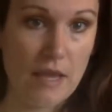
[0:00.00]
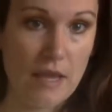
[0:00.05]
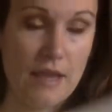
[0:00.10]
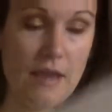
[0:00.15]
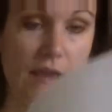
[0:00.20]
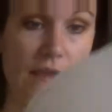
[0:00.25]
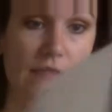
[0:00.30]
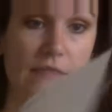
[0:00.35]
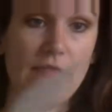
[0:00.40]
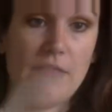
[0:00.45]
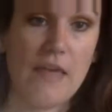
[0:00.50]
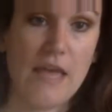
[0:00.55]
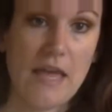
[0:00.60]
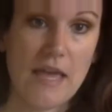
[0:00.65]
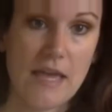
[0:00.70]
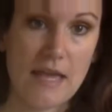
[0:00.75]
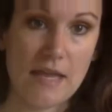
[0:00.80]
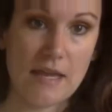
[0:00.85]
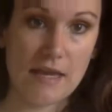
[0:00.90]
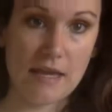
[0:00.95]
And
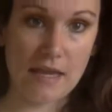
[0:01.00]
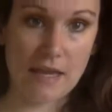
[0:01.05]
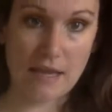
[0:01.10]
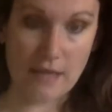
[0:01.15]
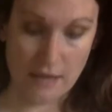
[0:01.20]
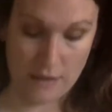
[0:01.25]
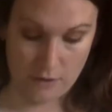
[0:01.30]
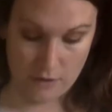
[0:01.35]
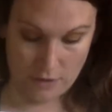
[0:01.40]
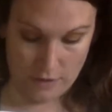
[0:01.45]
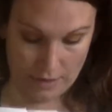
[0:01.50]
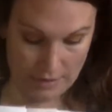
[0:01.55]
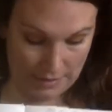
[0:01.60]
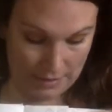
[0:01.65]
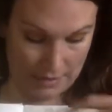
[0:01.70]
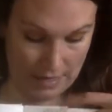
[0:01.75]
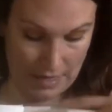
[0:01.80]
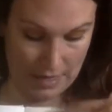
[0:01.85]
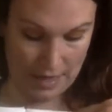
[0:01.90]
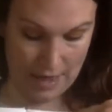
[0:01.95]
then it
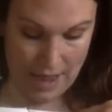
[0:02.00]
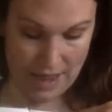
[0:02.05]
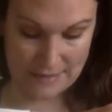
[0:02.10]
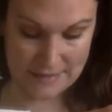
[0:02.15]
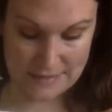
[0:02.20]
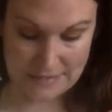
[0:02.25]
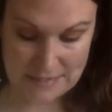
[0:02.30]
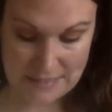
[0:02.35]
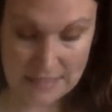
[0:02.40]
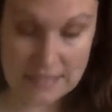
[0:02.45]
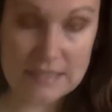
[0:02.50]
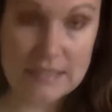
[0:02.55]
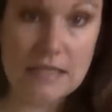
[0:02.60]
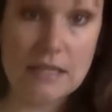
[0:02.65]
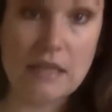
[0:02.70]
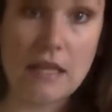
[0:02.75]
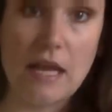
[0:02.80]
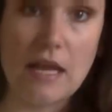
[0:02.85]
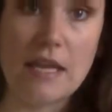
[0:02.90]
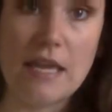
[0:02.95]
said at 6
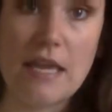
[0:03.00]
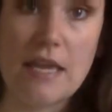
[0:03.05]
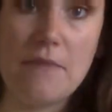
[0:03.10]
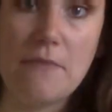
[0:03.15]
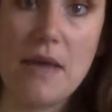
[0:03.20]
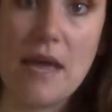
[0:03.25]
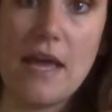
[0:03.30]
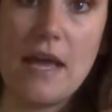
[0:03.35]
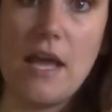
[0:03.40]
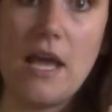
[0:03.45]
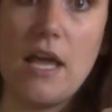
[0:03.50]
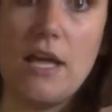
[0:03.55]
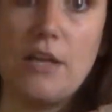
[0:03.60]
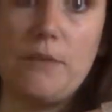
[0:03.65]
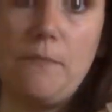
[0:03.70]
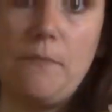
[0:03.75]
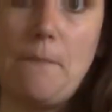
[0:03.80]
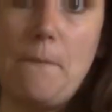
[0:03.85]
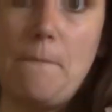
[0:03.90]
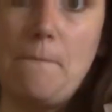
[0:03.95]
o'clock he met a
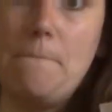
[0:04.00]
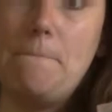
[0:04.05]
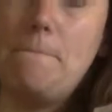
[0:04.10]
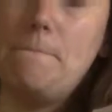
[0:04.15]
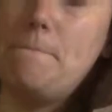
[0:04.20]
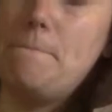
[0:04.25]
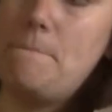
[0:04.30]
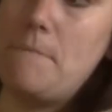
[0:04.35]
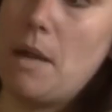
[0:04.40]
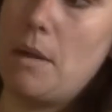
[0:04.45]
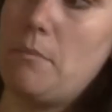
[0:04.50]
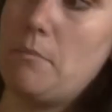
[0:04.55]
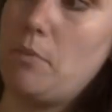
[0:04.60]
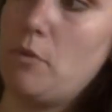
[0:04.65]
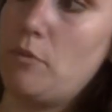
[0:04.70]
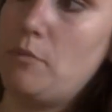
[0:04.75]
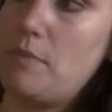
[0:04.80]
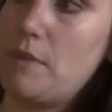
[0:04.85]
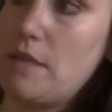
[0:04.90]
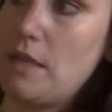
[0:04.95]

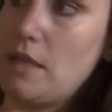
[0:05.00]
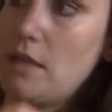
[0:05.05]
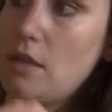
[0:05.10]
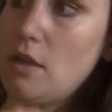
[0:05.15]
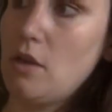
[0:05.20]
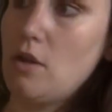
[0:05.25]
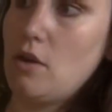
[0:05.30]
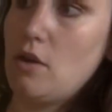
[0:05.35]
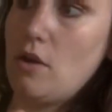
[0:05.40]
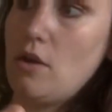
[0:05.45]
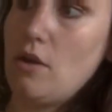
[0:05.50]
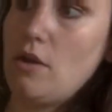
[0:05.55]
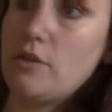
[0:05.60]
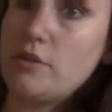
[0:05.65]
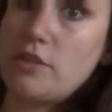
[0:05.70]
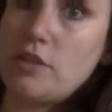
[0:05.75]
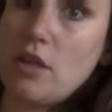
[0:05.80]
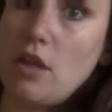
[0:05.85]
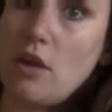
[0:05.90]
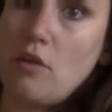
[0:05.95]
bumblebee.
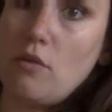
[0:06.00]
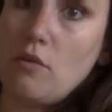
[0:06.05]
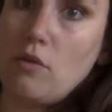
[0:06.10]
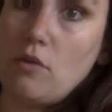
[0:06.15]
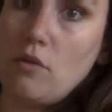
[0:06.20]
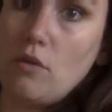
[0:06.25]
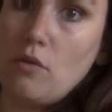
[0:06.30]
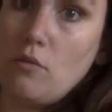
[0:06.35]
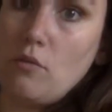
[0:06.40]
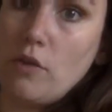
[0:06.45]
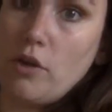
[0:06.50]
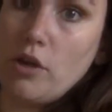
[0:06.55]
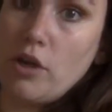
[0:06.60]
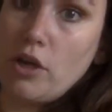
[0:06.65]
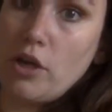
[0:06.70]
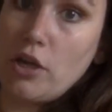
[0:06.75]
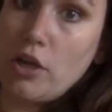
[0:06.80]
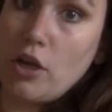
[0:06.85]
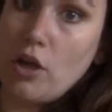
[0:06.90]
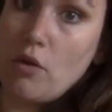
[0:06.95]
So we're going
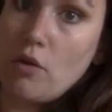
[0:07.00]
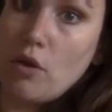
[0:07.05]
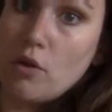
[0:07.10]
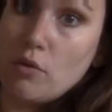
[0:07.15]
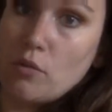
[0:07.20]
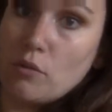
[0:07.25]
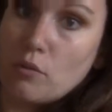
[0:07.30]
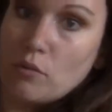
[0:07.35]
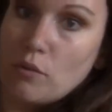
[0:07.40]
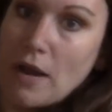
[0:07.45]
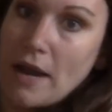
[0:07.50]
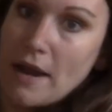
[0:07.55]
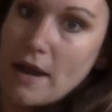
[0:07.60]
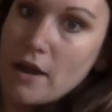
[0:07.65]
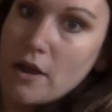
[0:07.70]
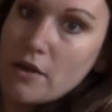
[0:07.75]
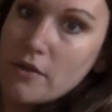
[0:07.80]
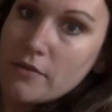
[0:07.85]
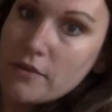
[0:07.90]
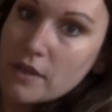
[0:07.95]
to go
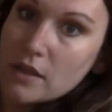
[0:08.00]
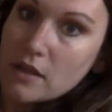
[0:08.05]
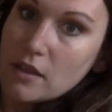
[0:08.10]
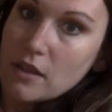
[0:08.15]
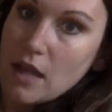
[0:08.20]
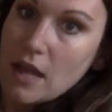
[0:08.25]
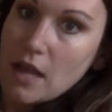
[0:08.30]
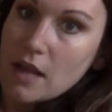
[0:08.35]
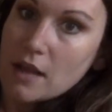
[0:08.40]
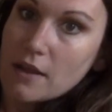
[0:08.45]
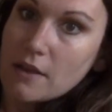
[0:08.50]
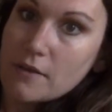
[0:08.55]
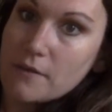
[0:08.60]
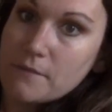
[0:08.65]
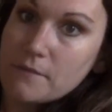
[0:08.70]
around the clock